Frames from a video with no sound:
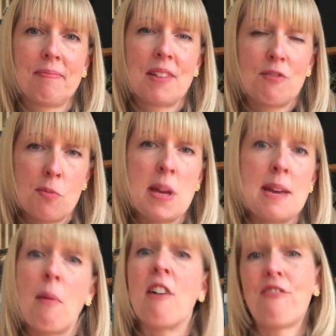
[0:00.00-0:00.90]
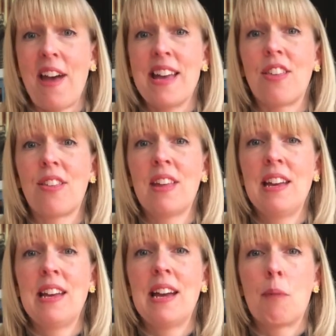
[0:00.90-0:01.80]
For me, my faith
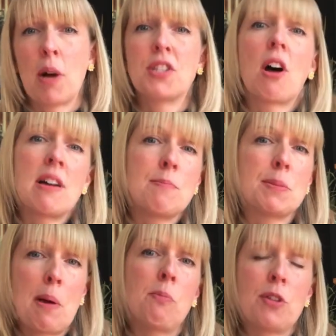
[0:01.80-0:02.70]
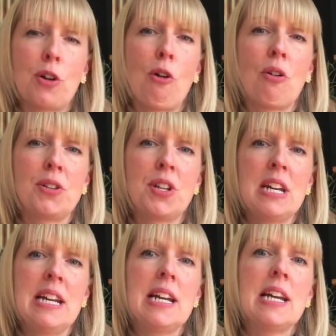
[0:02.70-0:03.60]
and my time spent with God
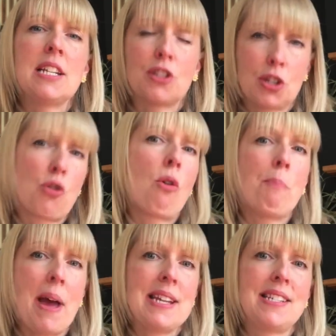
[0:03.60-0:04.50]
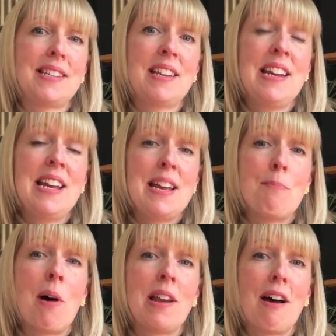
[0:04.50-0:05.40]
is the strong base in
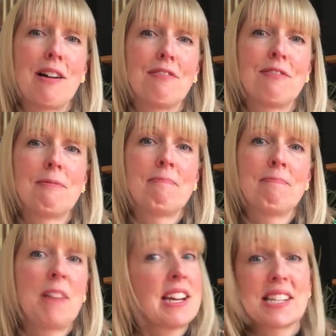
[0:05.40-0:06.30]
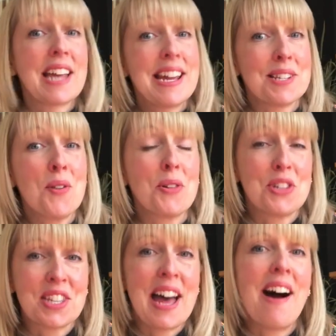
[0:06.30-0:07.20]
my life. Like I say, it's not
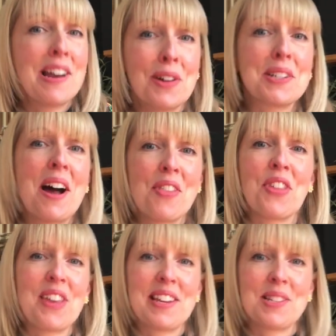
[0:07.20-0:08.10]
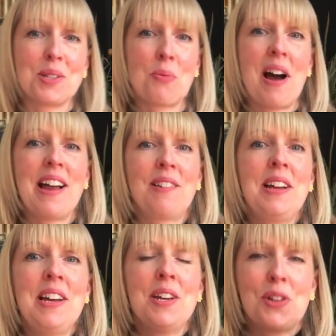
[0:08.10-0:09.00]
just that, I look to other things as well,
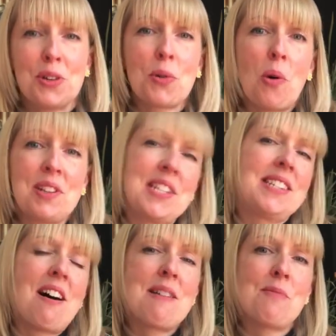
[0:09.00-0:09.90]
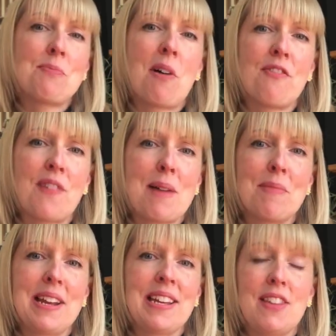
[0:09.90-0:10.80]
good quality time with my
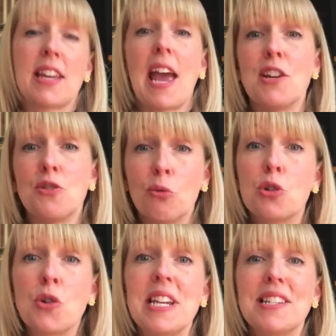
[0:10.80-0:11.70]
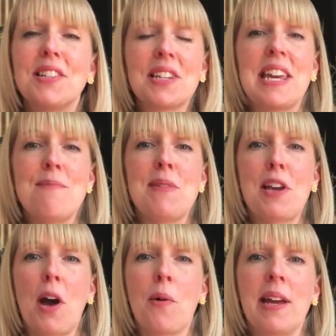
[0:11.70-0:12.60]
family, the occasional treat to keep me
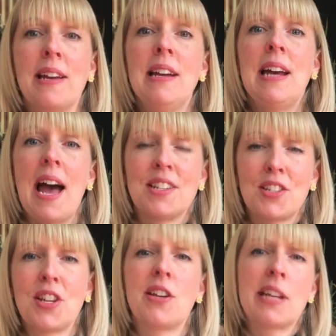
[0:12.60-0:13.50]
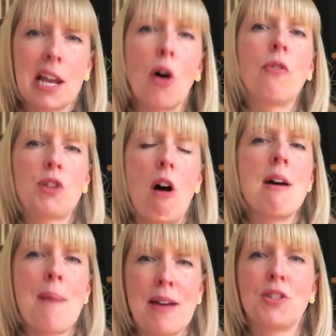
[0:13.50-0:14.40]
going, and certainly a lot of
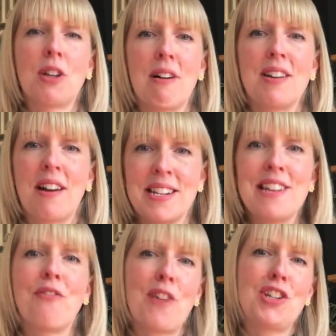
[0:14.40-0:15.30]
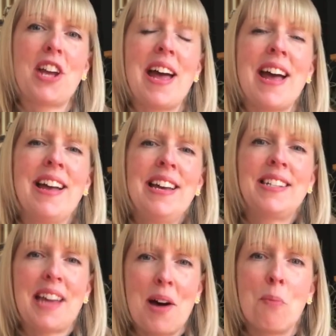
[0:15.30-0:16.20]
time outside. I need fresh air
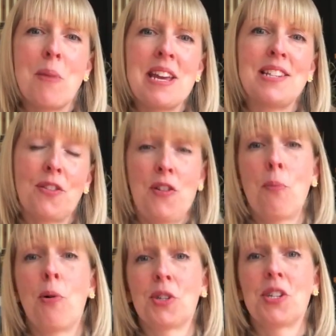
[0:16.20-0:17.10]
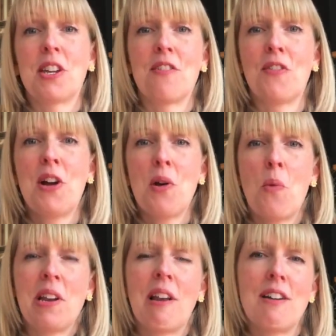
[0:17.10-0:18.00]
to help me to feel positive
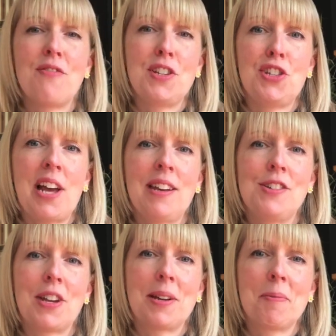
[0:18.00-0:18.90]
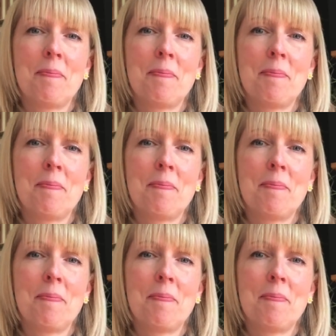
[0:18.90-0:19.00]
when life is challenging.